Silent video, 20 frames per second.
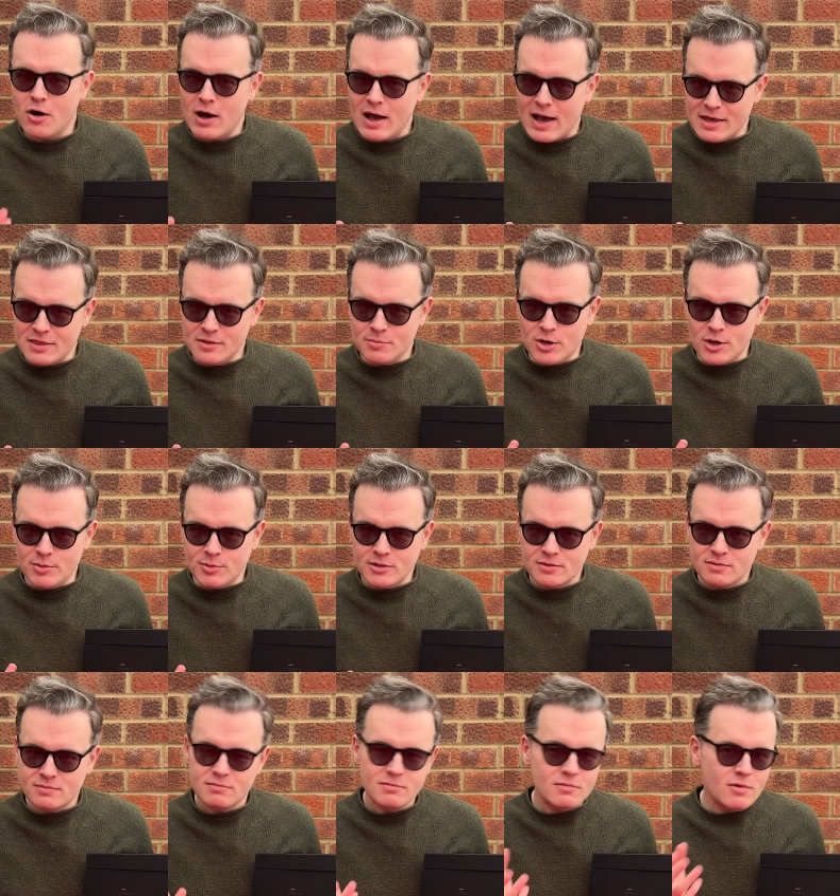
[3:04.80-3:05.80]
at the moment,
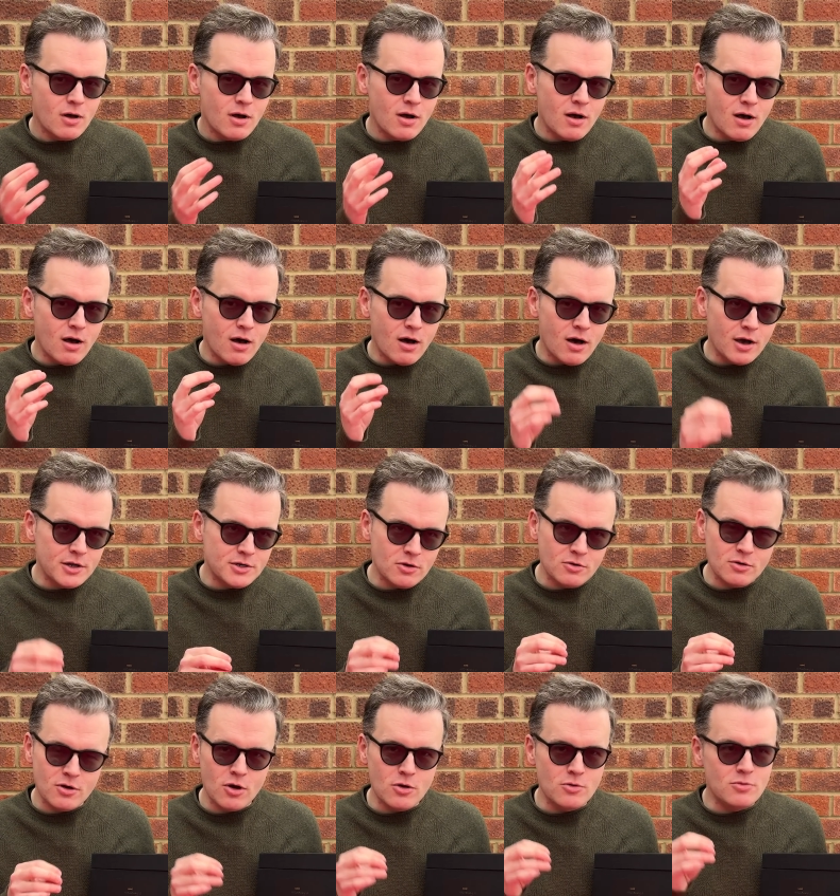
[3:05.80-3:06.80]
I
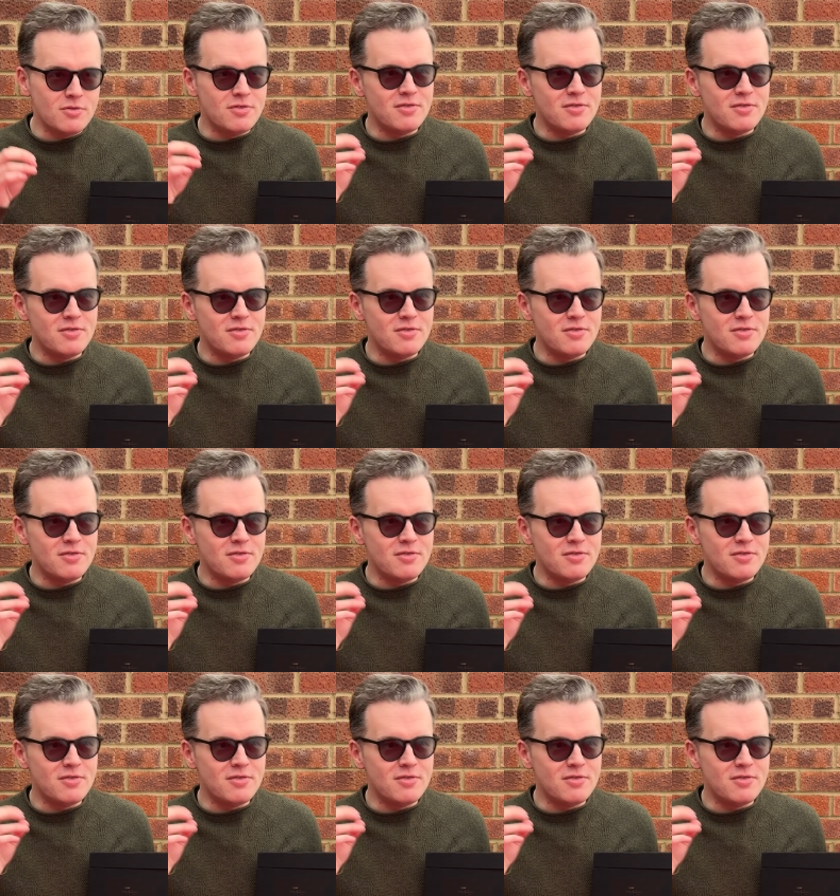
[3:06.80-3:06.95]
don't own